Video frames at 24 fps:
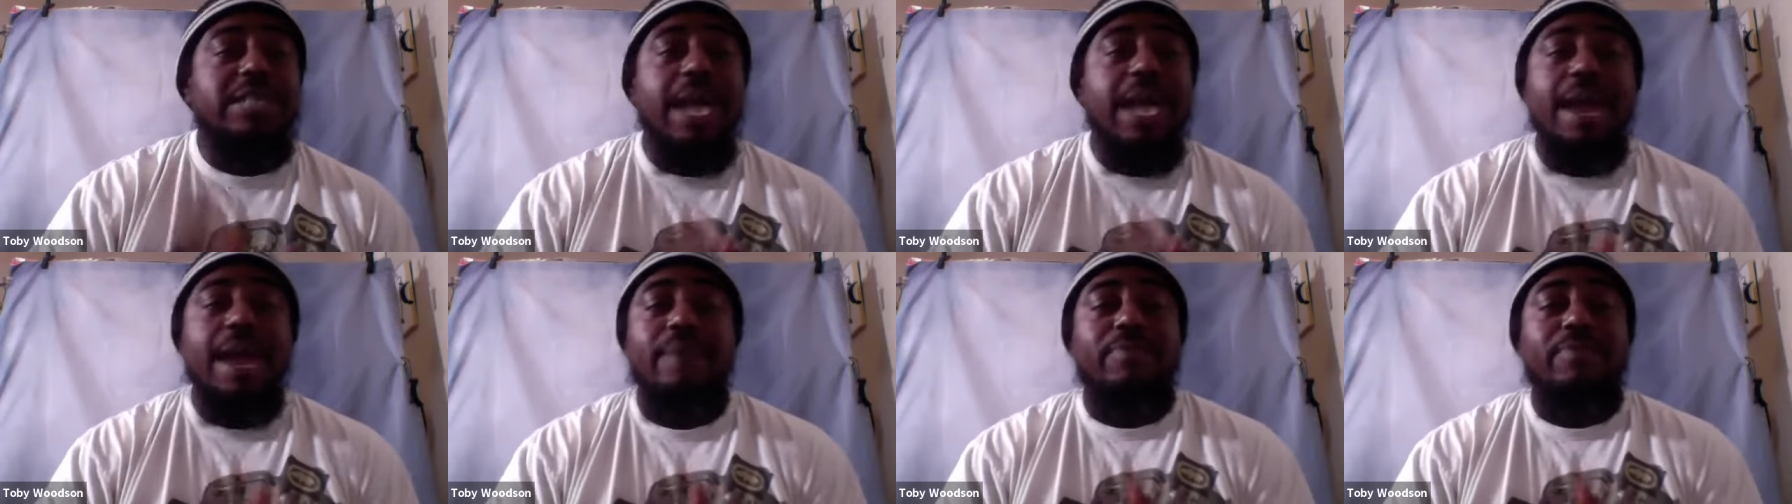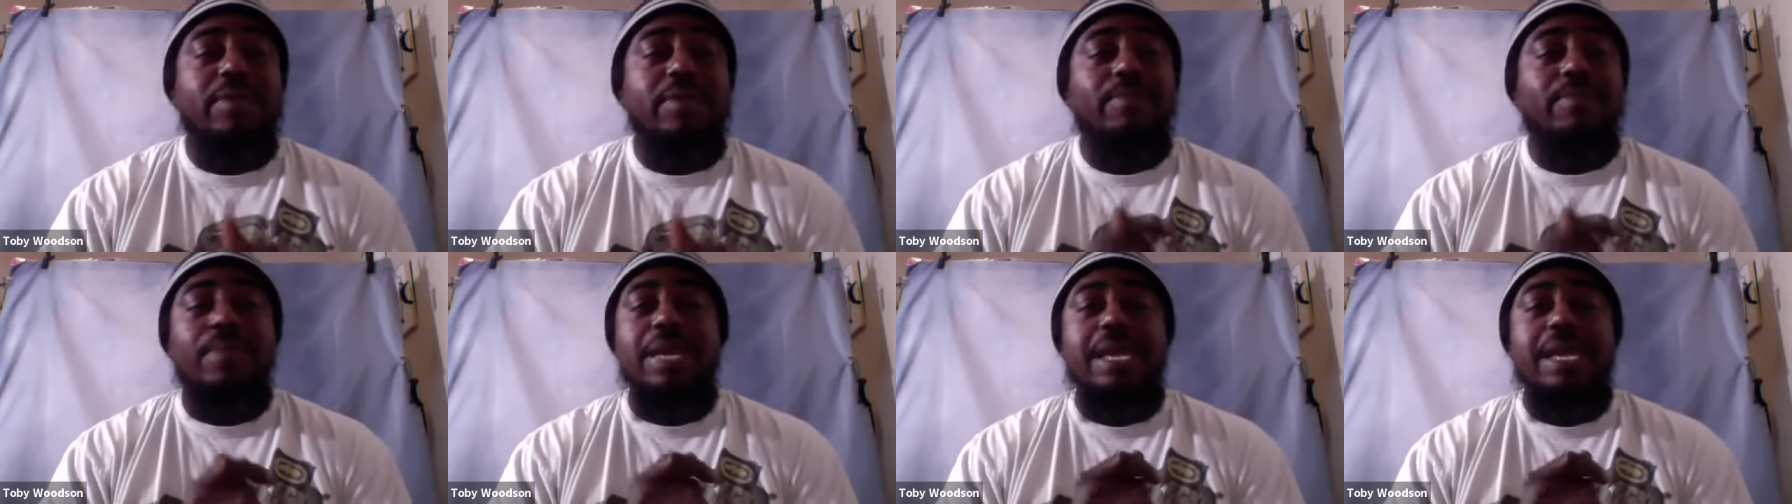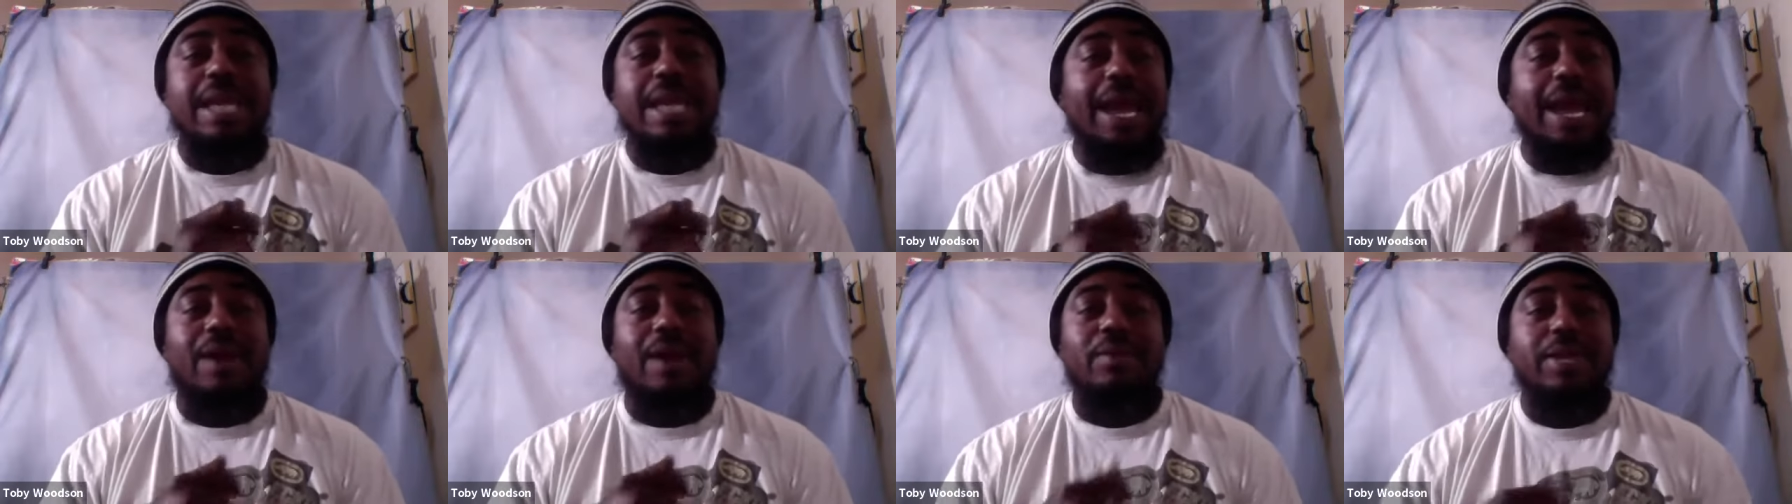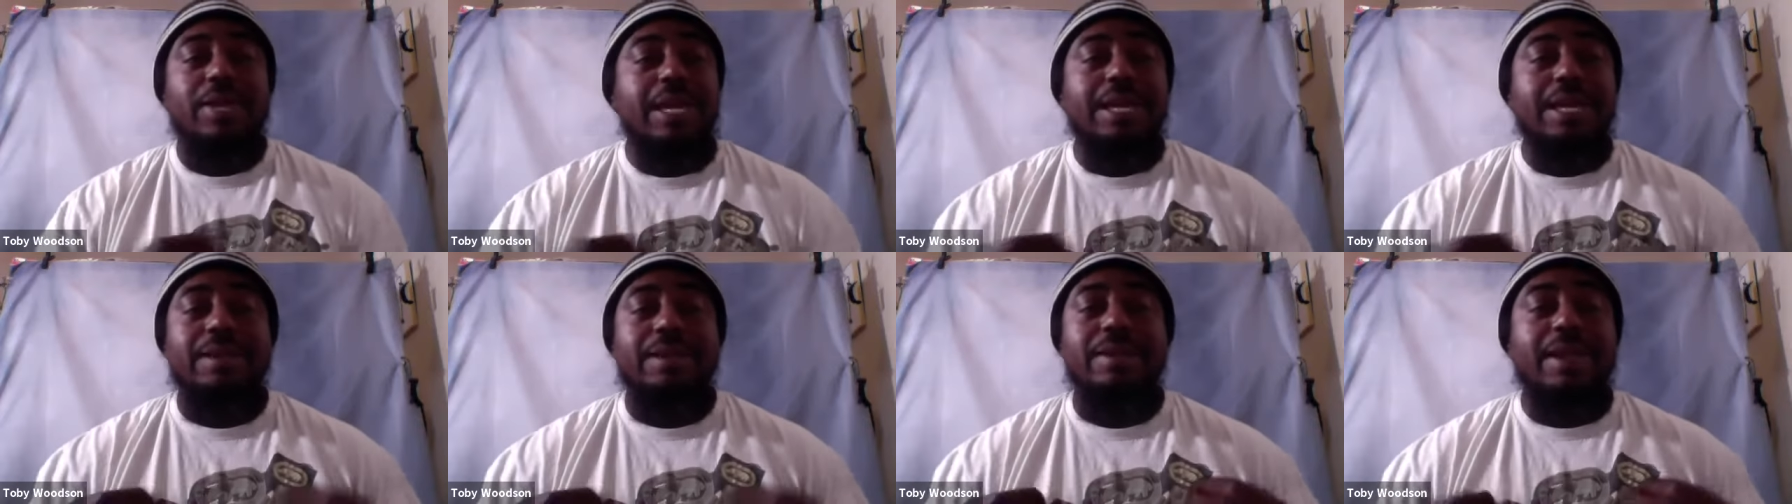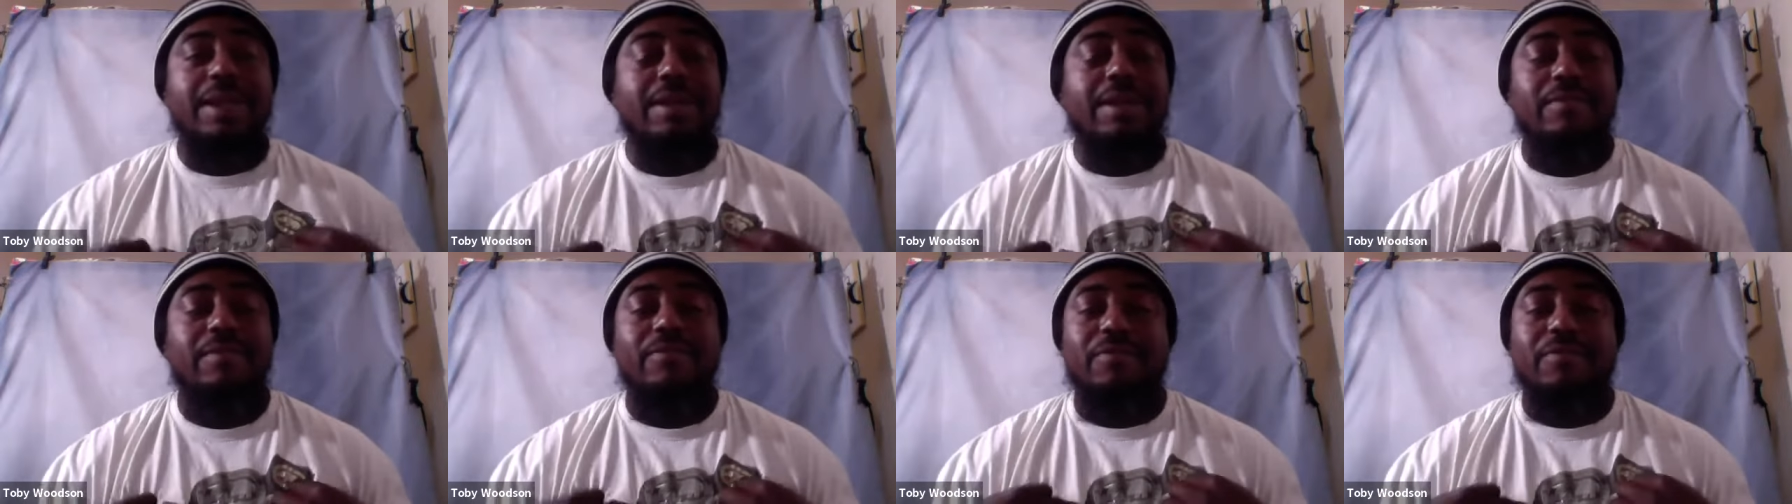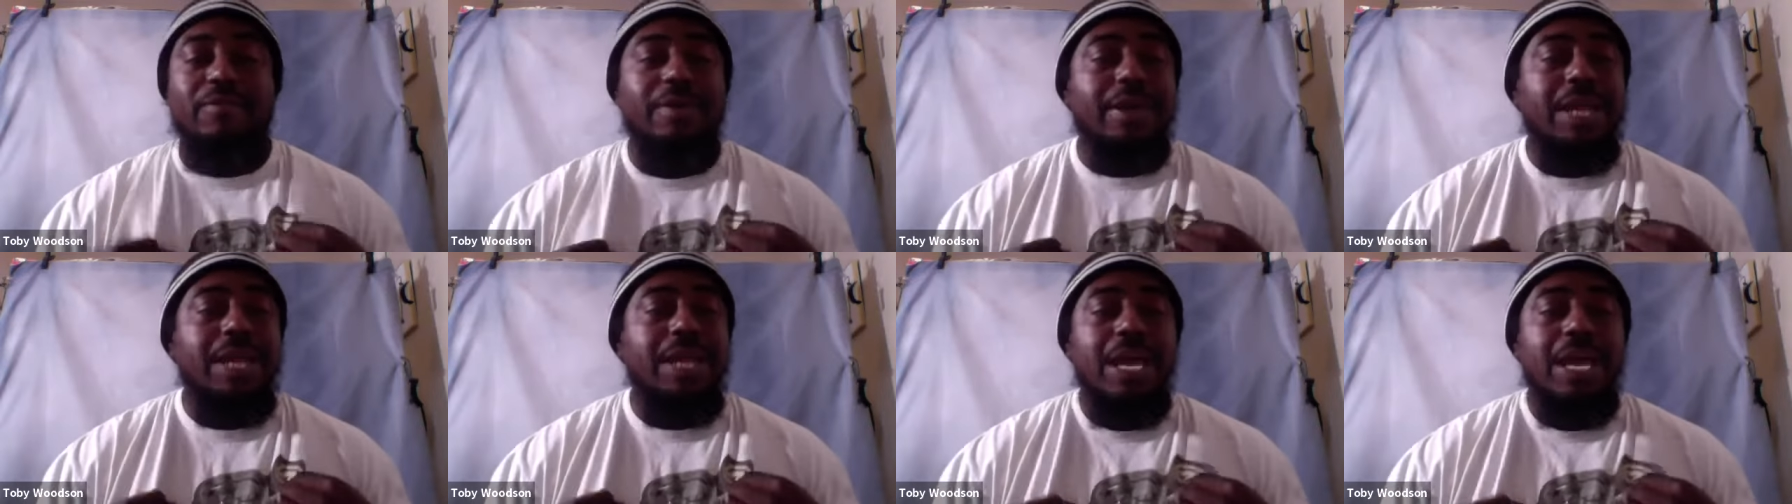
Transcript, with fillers: have to be out in in front.